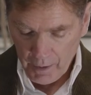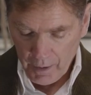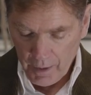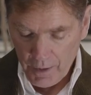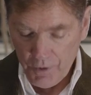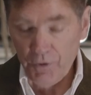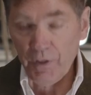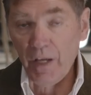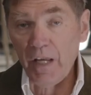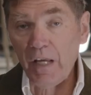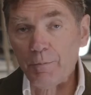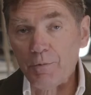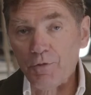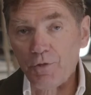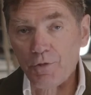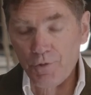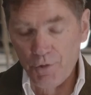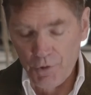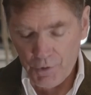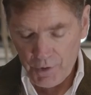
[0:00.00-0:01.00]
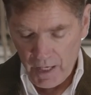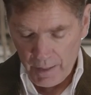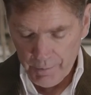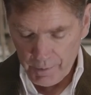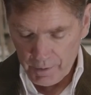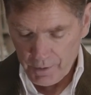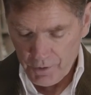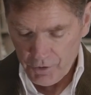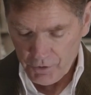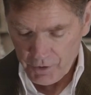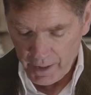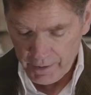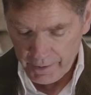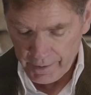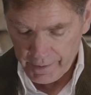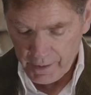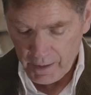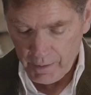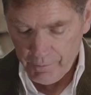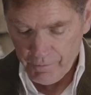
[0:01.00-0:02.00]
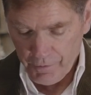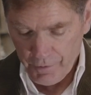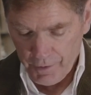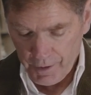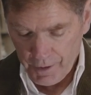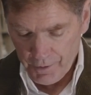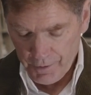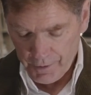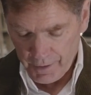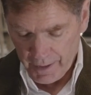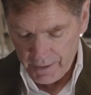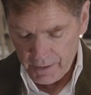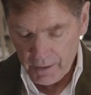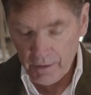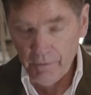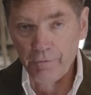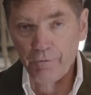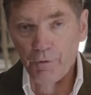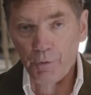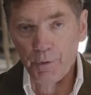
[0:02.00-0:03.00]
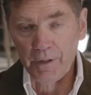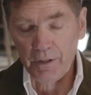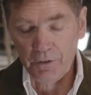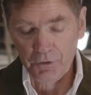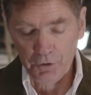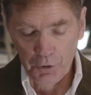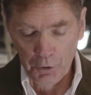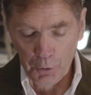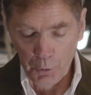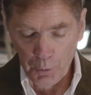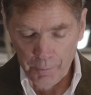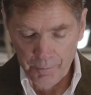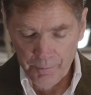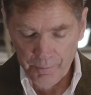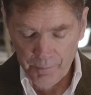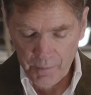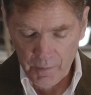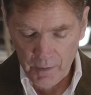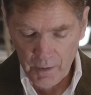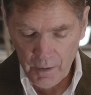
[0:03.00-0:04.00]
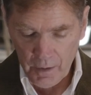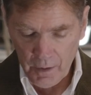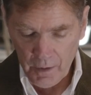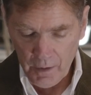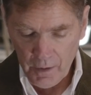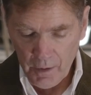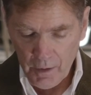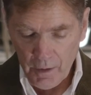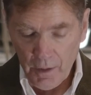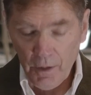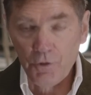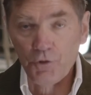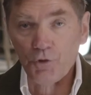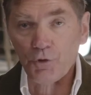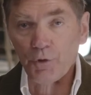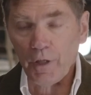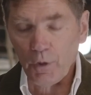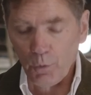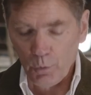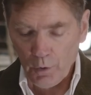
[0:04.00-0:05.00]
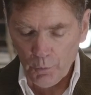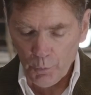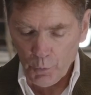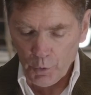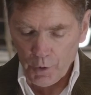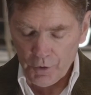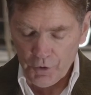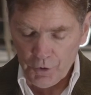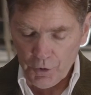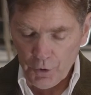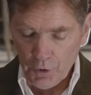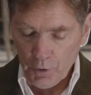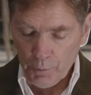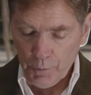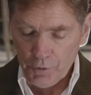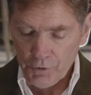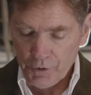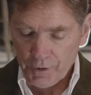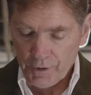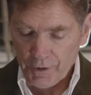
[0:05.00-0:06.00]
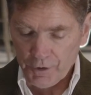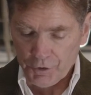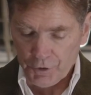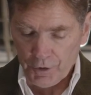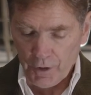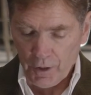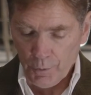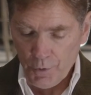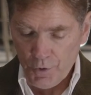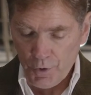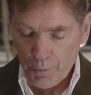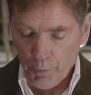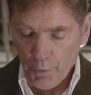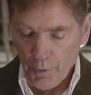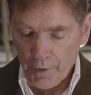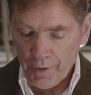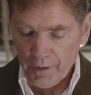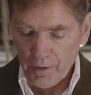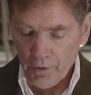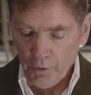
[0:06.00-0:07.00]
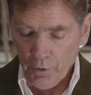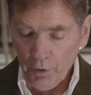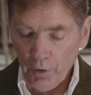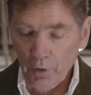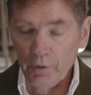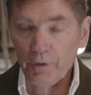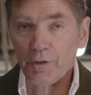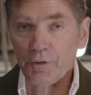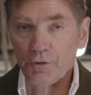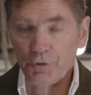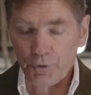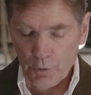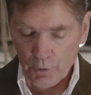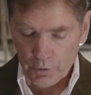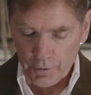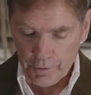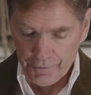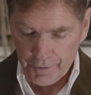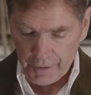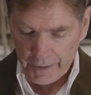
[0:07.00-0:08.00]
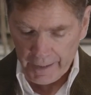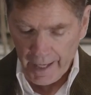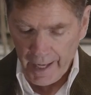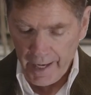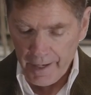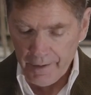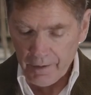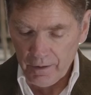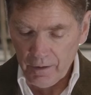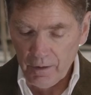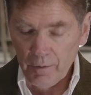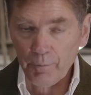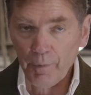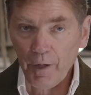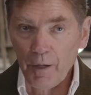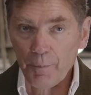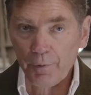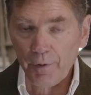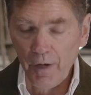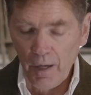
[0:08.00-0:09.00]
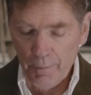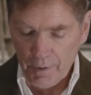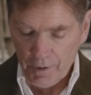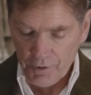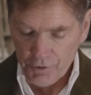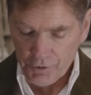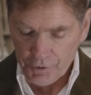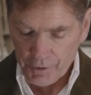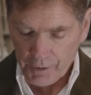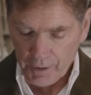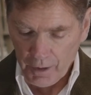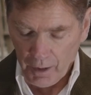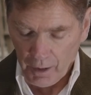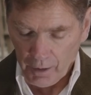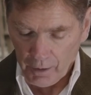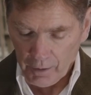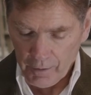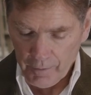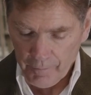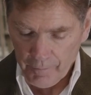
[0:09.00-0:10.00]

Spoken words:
His name is inscribed on the Stanley Cup for the year 1942. During World War II, Mr. Cottrell was appointed Oil Controller for Canada by Prime Minister King,